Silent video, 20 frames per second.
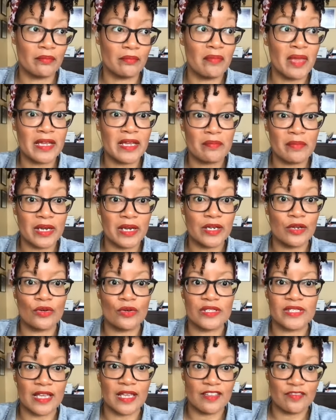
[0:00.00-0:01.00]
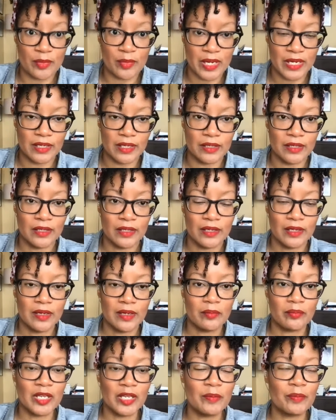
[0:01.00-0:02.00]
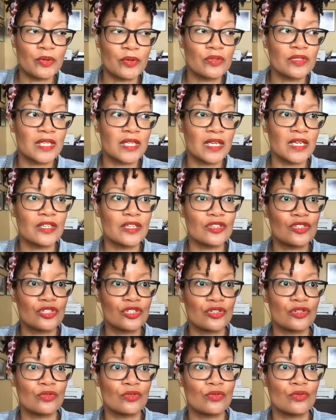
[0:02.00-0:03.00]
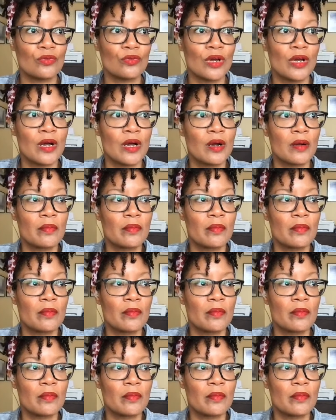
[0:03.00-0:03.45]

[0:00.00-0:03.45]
make money or save money? People tend to